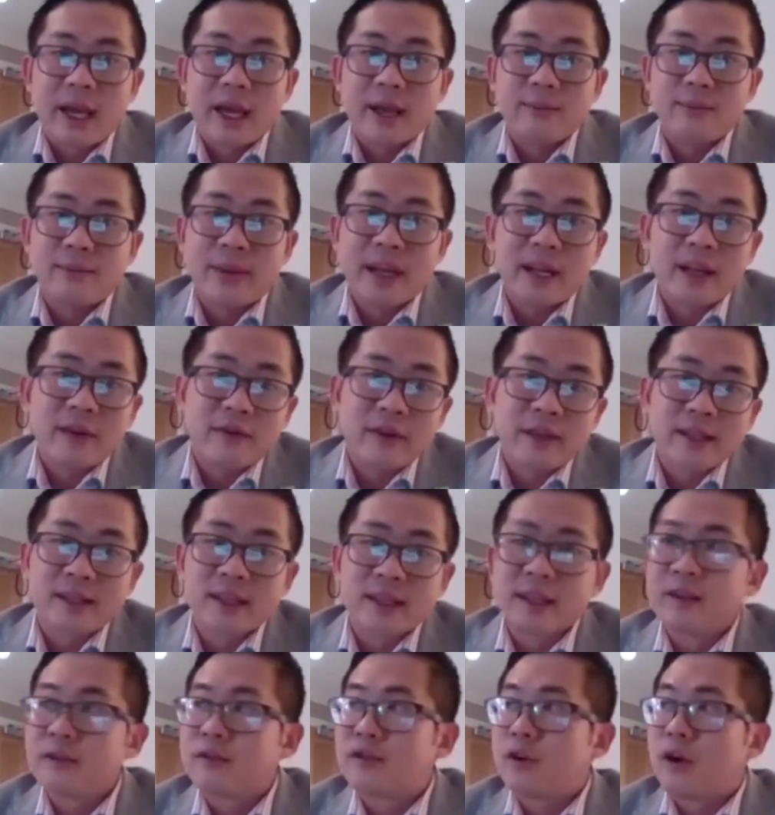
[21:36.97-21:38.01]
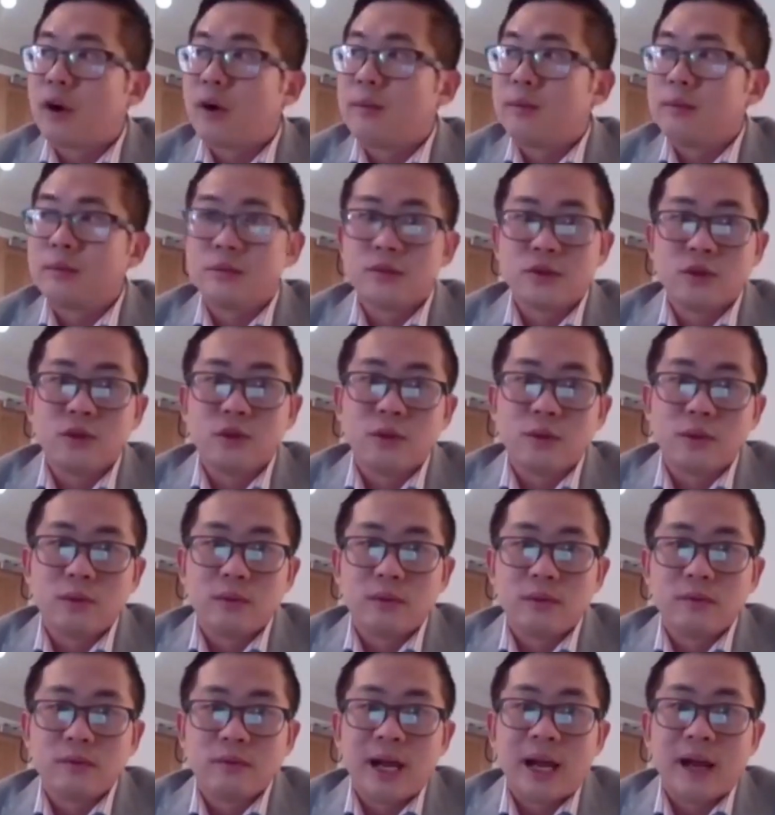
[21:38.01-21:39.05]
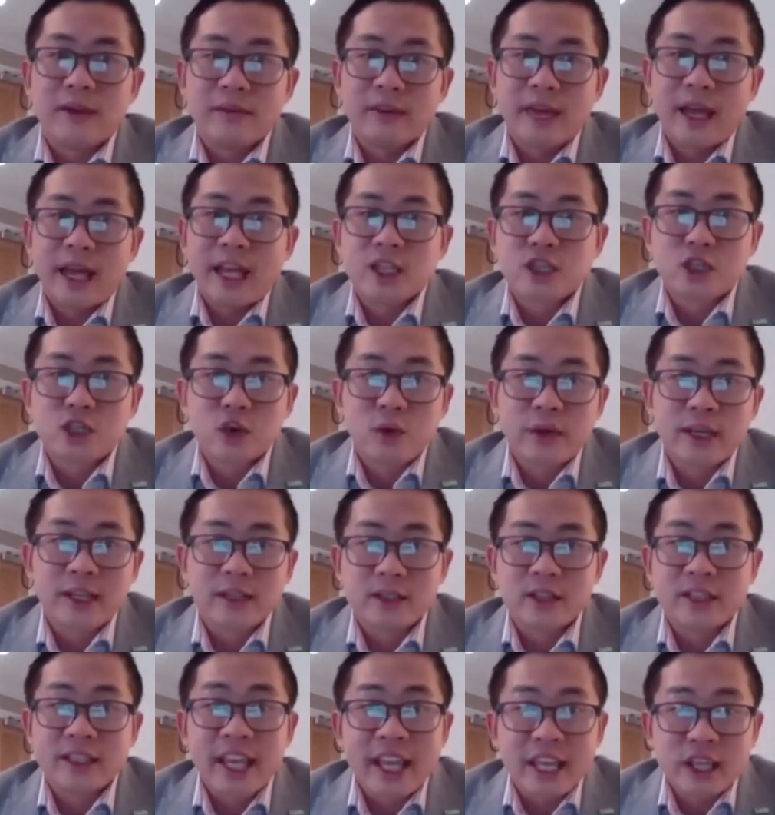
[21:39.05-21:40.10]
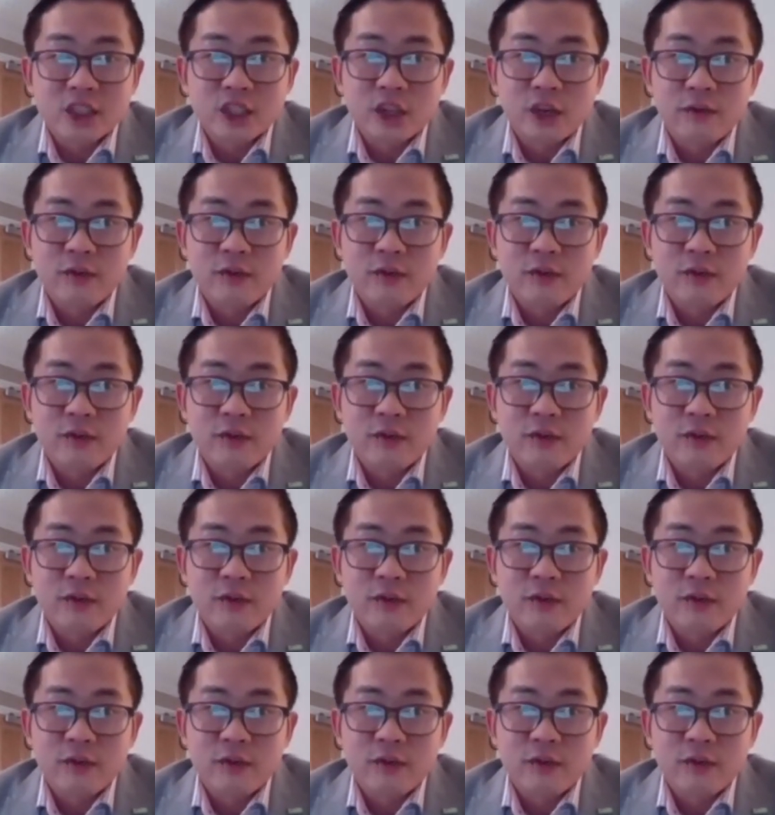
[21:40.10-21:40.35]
benefiting from enjoying the nature,